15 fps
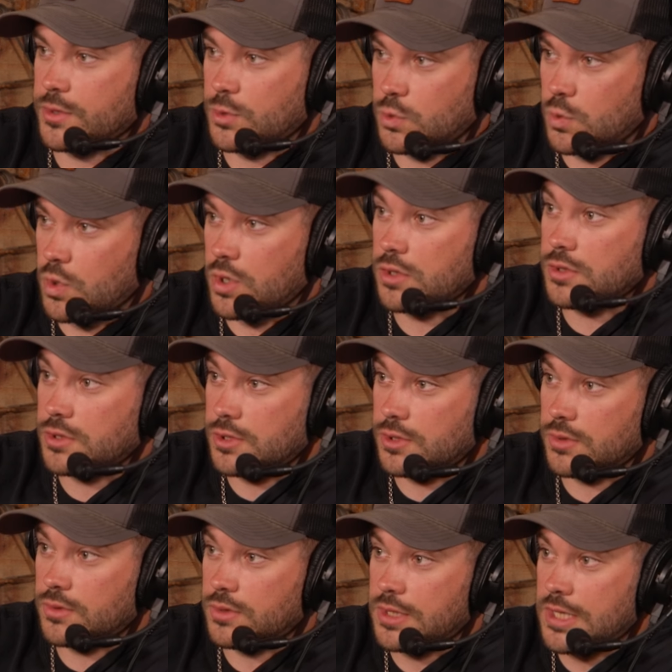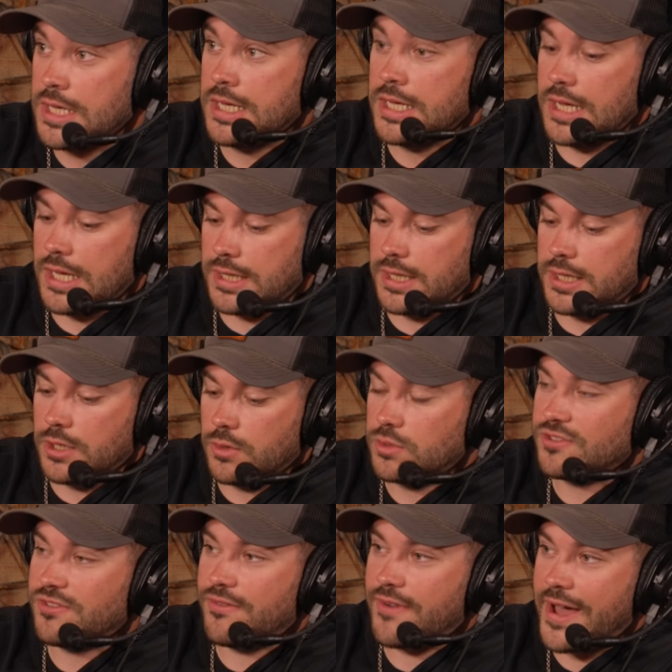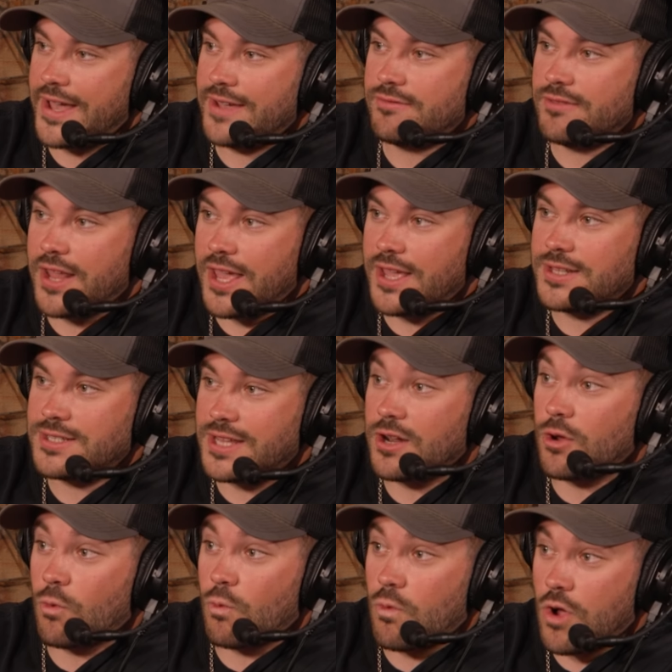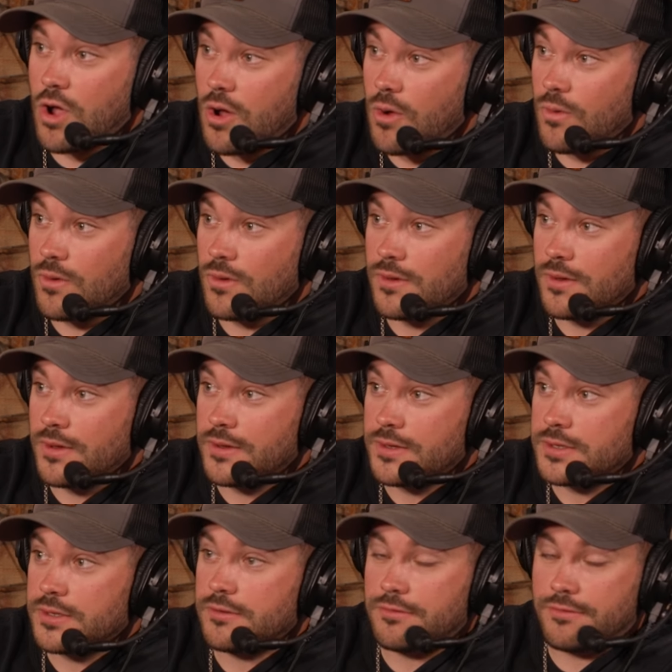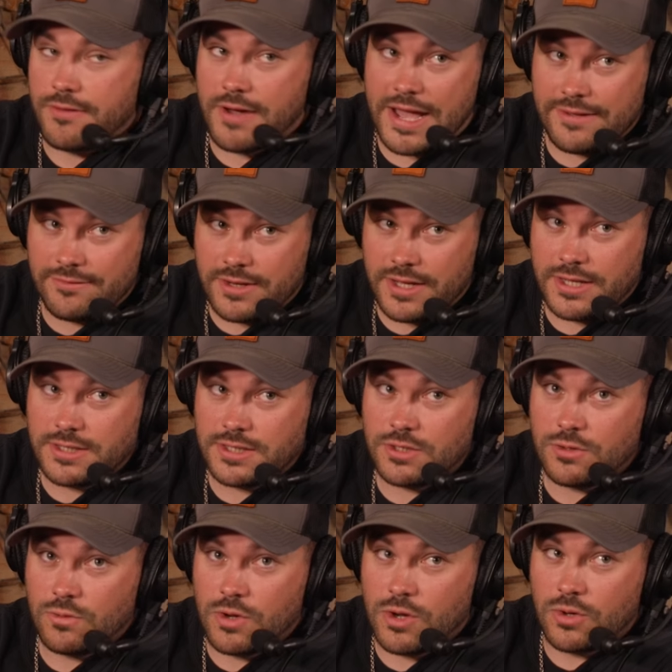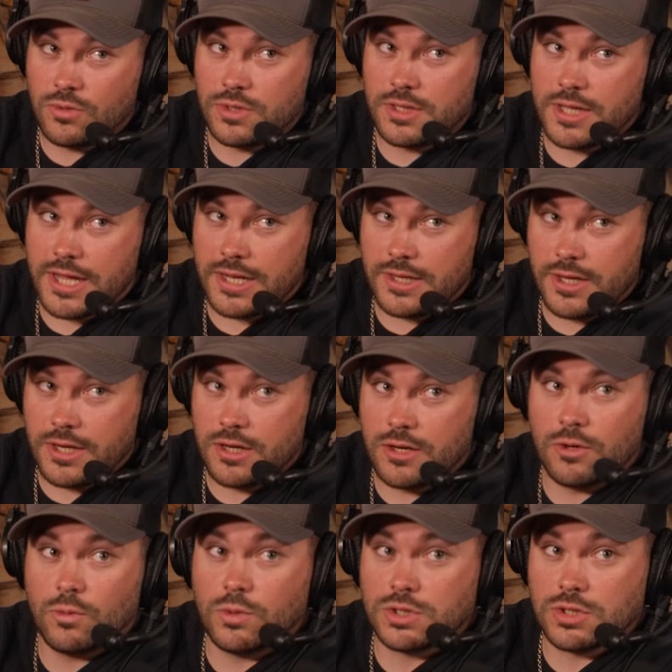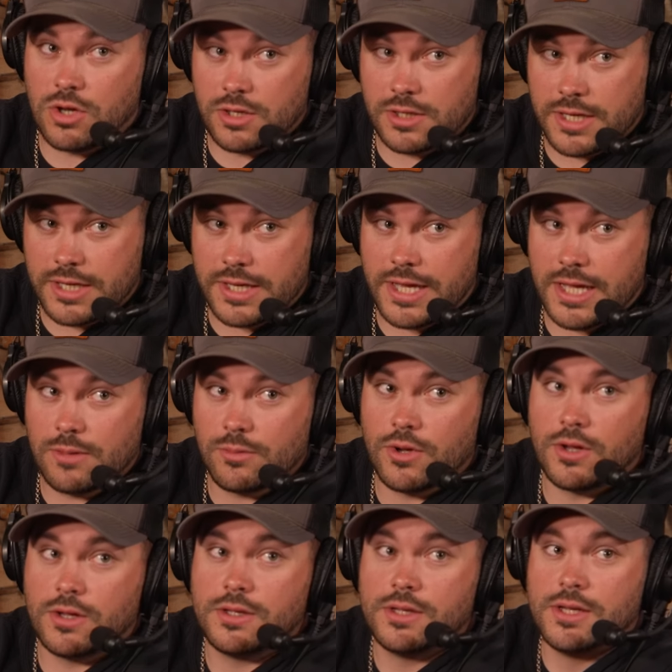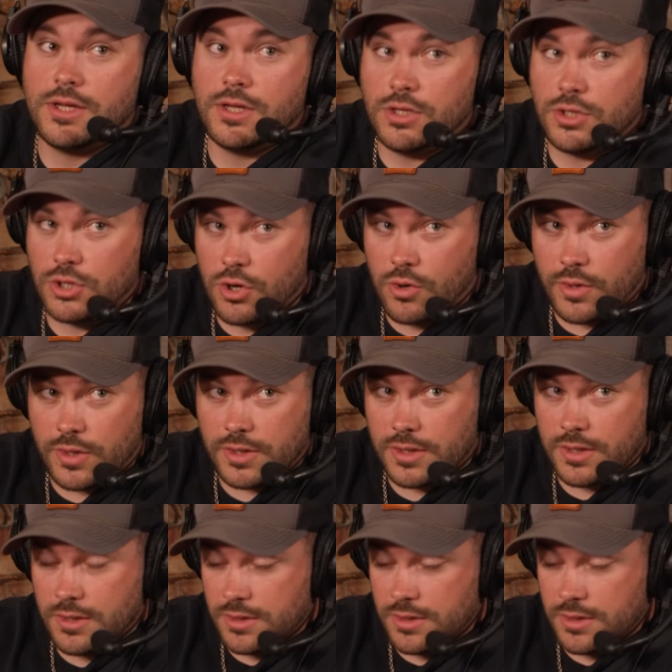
It was one of the two. And then there was five days in a row, five days in a row that that deer was on that camera going